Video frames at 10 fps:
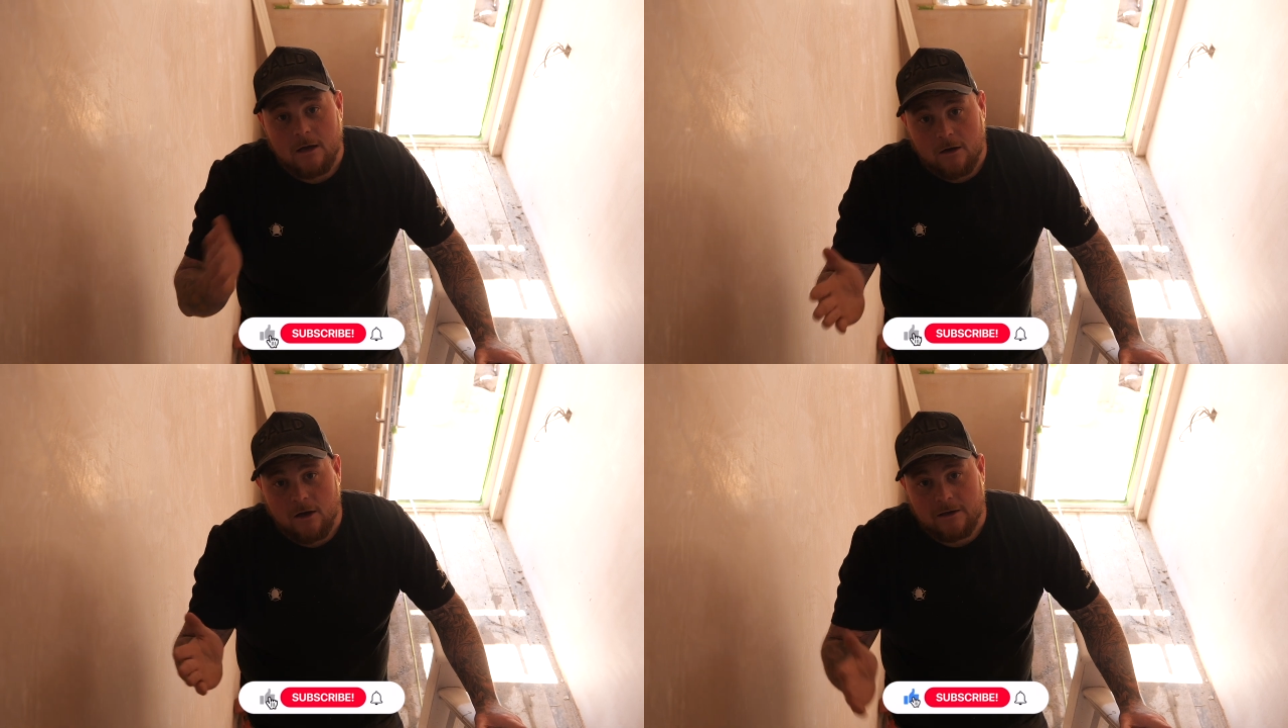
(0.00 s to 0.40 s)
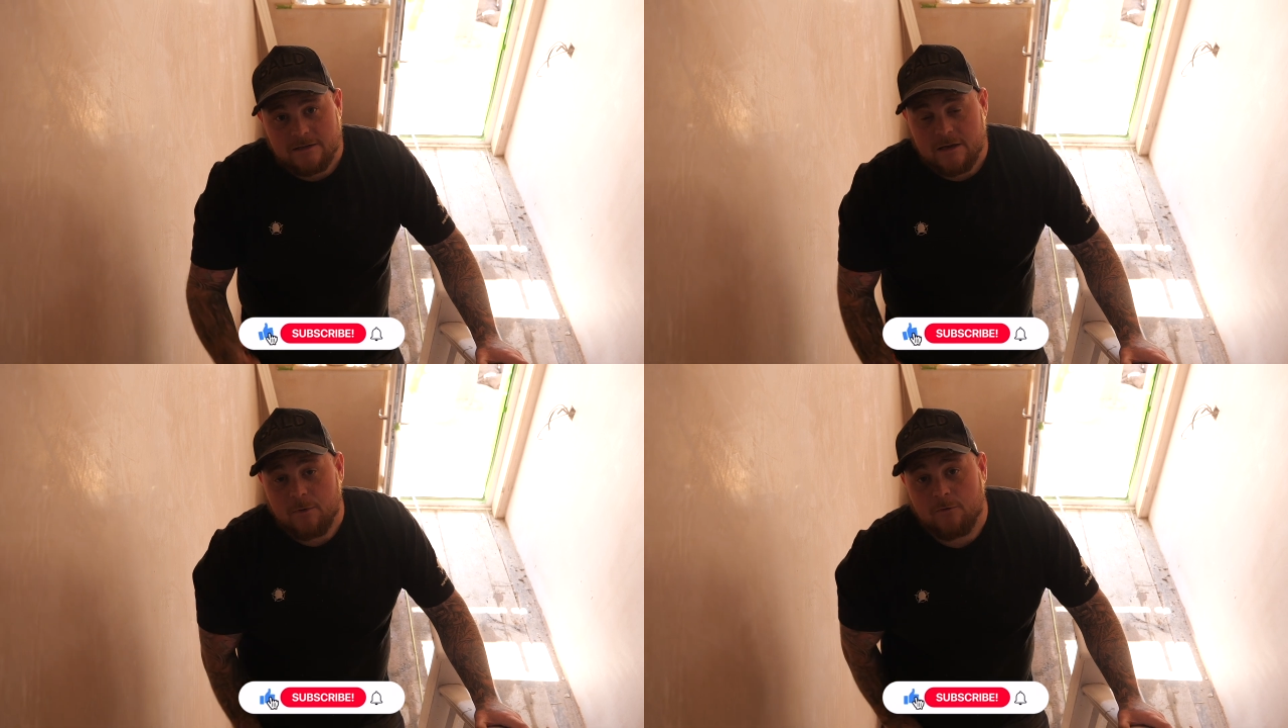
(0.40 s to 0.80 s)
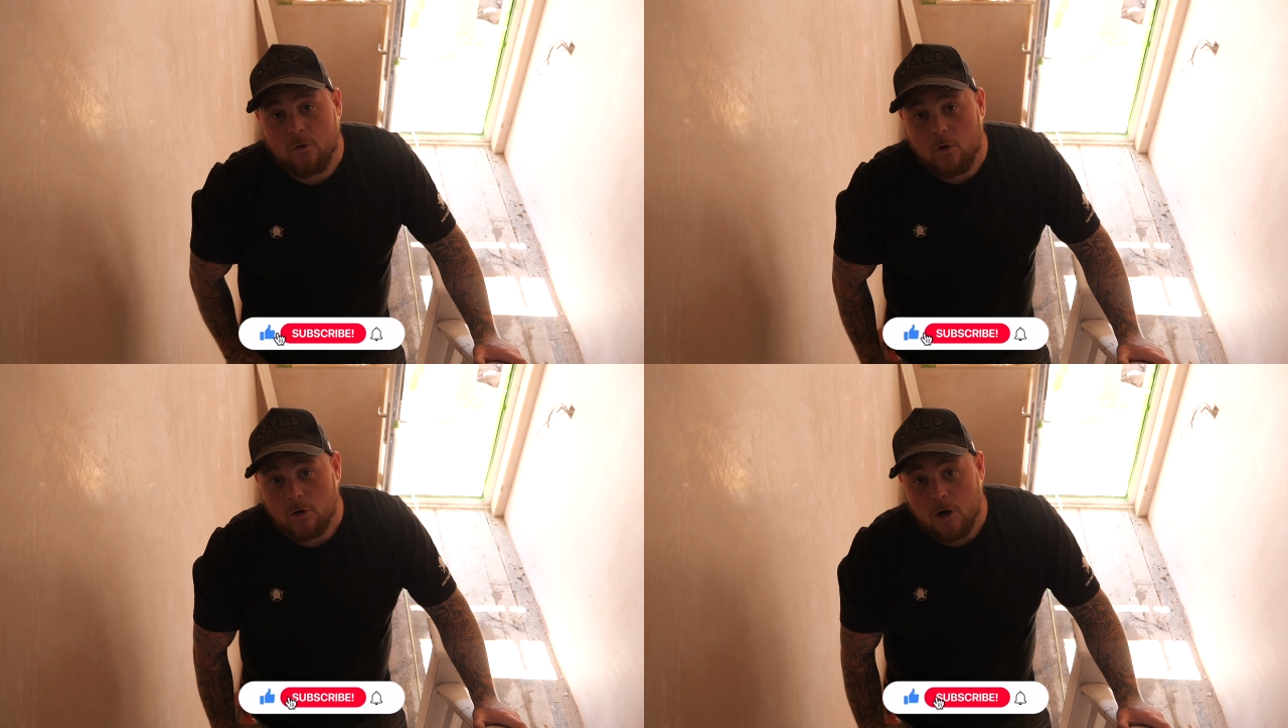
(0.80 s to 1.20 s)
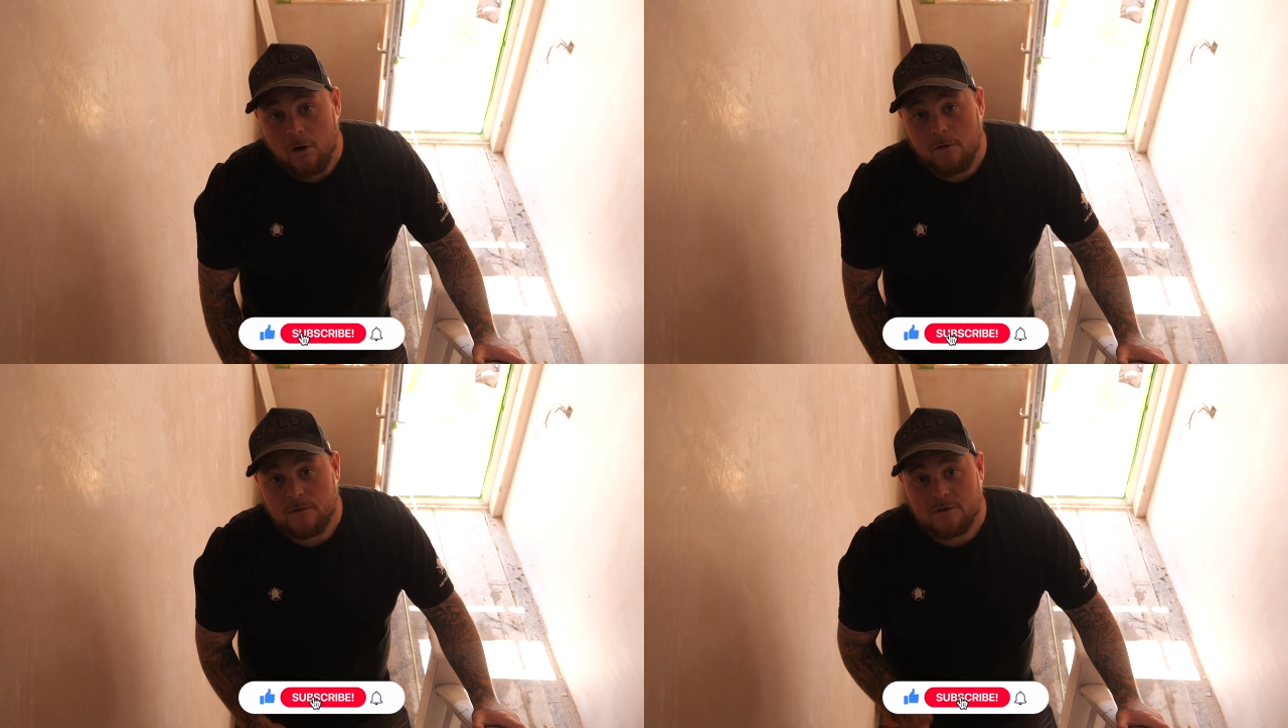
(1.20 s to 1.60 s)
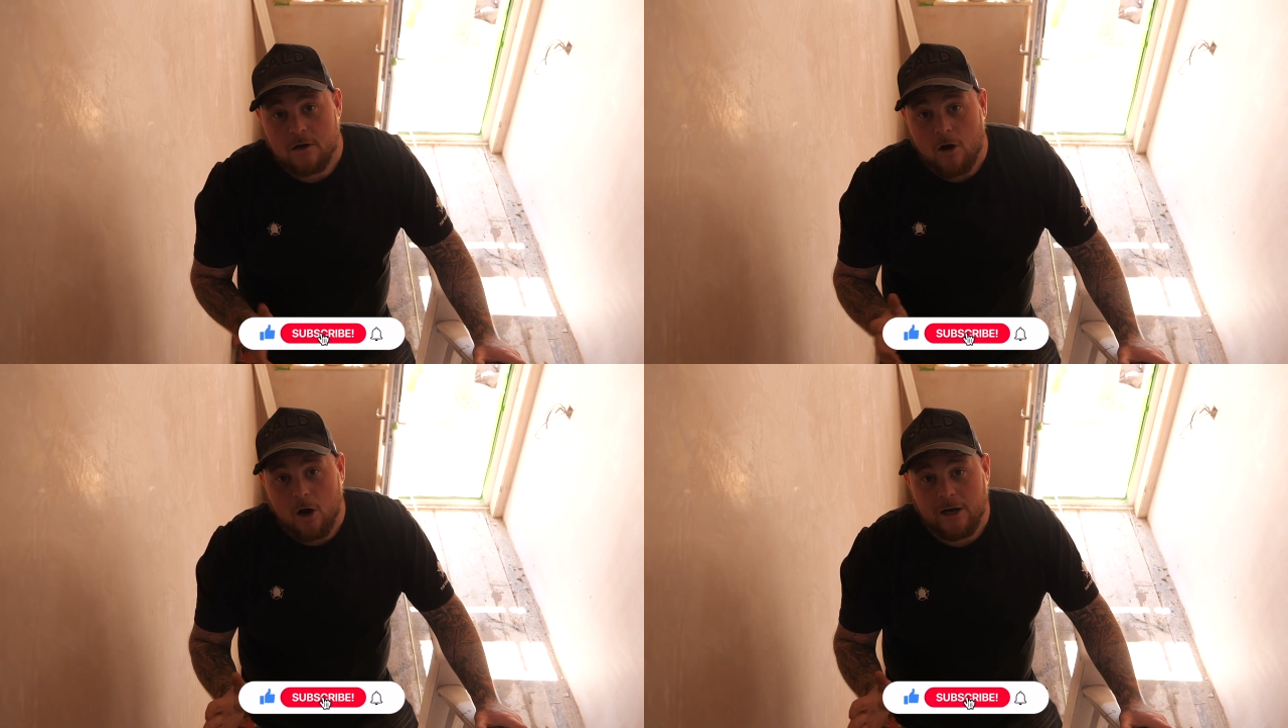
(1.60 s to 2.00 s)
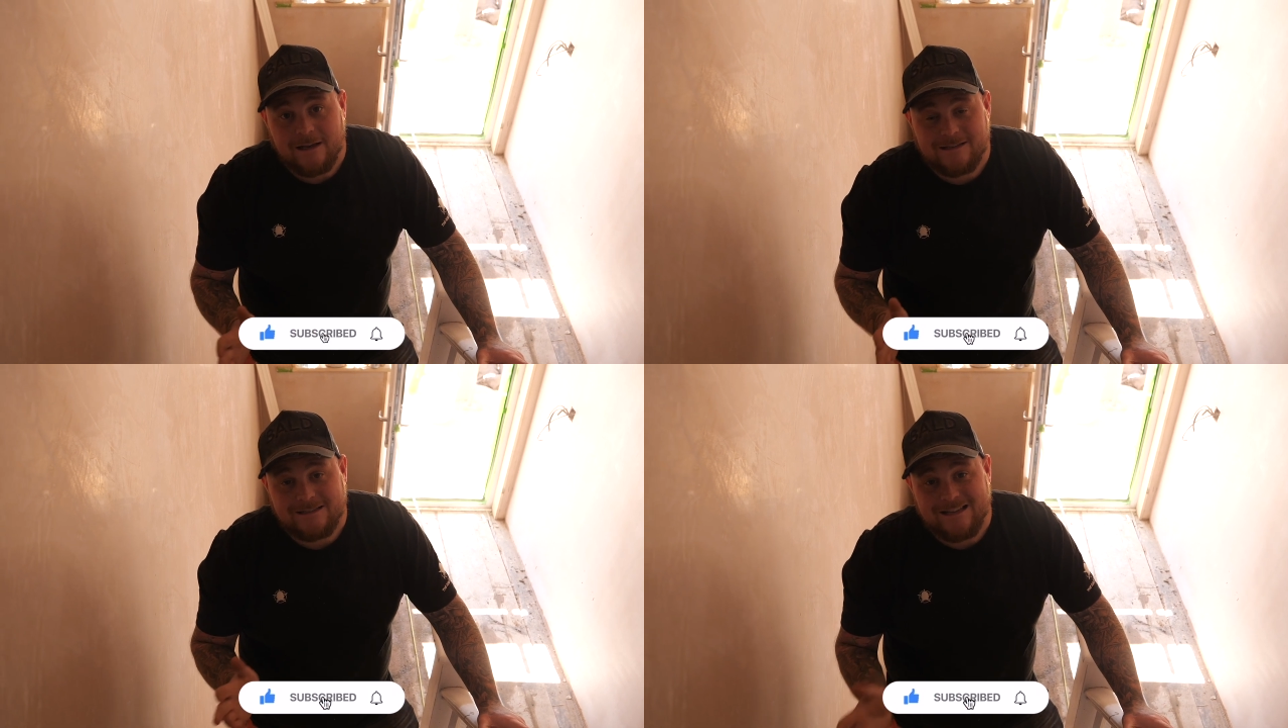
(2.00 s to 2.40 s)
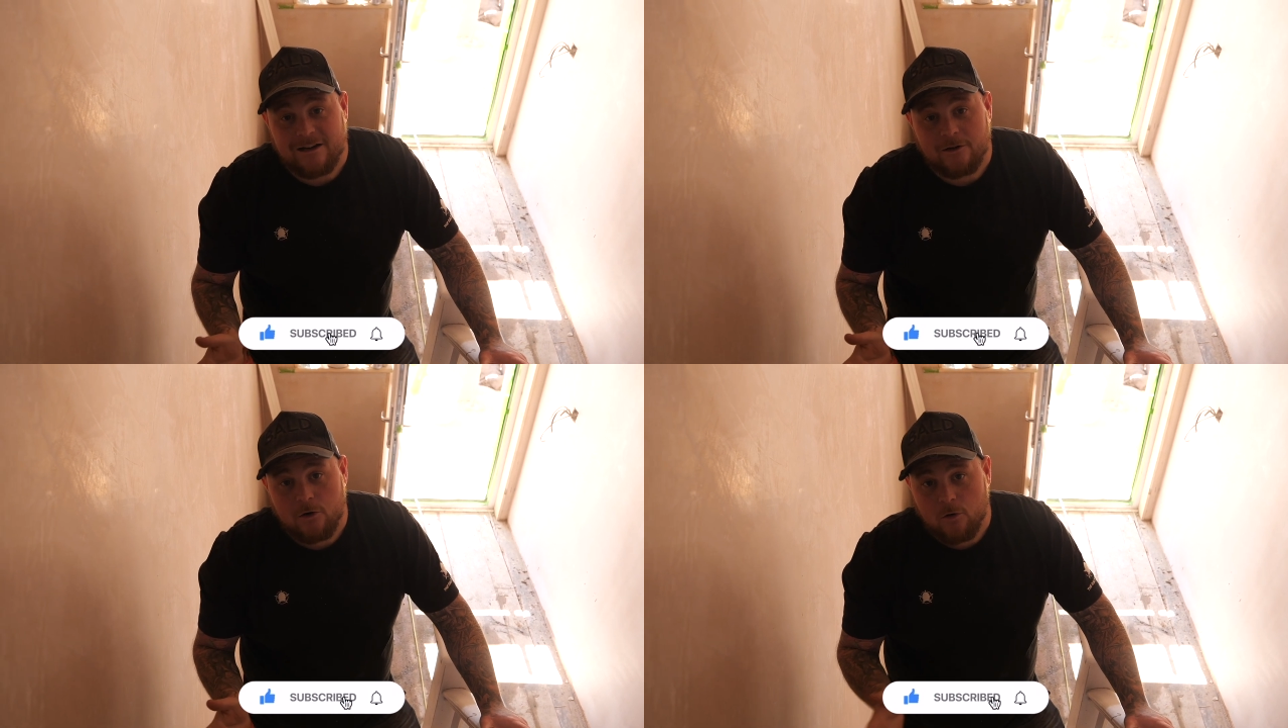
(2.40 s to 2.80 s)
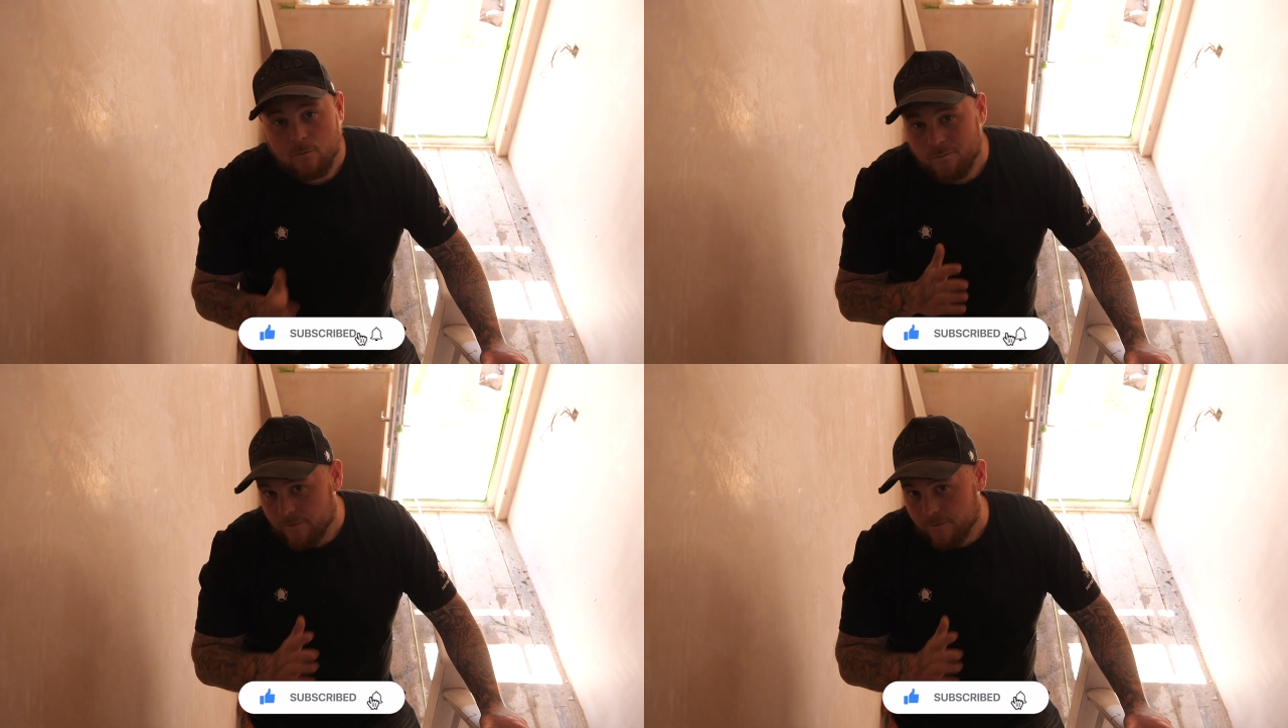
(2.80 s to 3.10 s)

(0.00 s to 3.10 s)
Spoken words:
like I said before, go over to ARDEX's Technical.